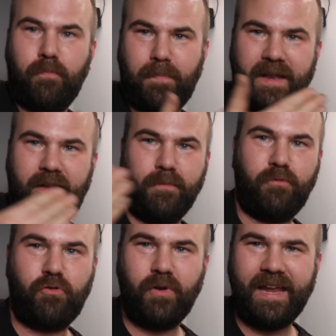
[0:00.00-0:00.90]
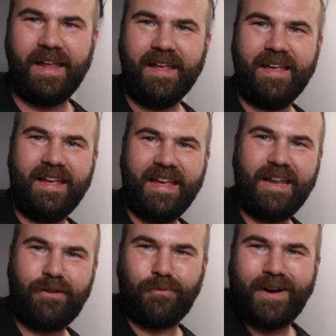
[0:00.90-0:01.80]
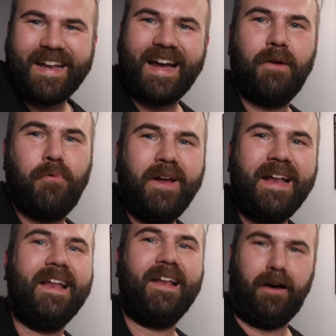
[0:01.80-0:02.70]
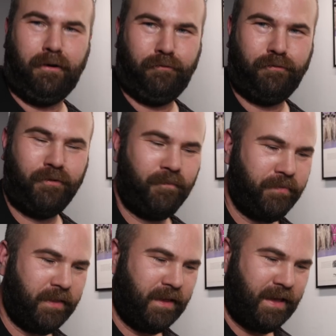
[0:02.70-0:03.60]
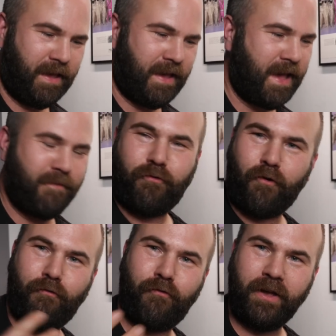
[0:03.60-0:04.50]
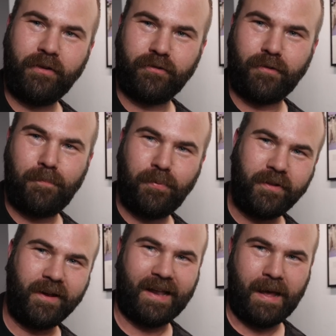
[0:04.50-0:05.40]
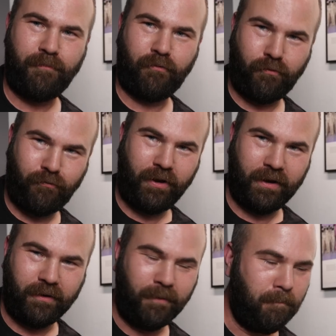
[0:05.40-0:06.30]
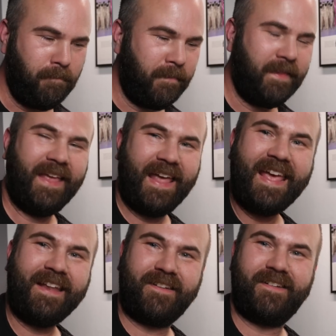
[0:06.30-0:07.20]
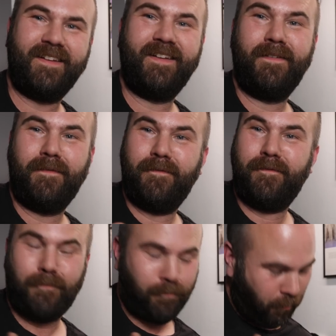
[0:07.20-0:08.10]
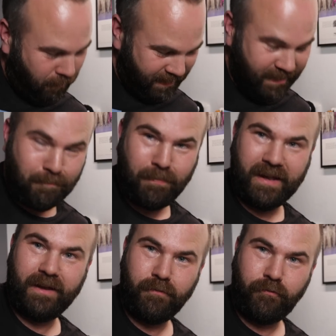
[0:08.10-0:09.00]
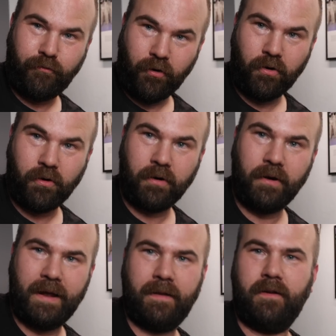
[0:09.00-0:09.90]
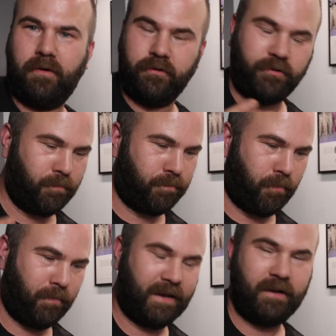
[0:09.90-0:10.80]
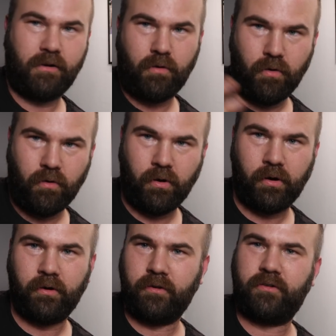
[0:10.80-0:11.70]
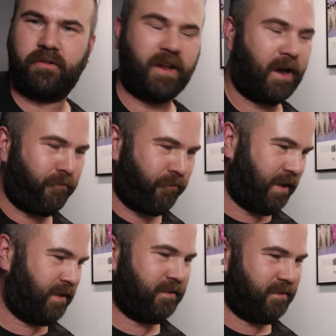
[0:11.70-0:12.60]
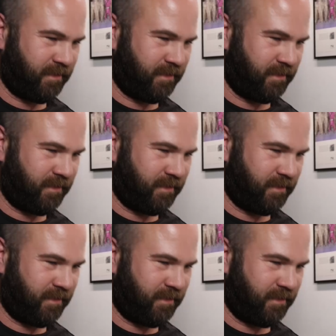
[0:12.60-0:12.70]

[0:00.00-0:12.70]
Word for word: to Pentium three, is what I really love. And for Phil's Computer Lab, for Phil, it's probably the Pentium four, and also probably the Core stuff, and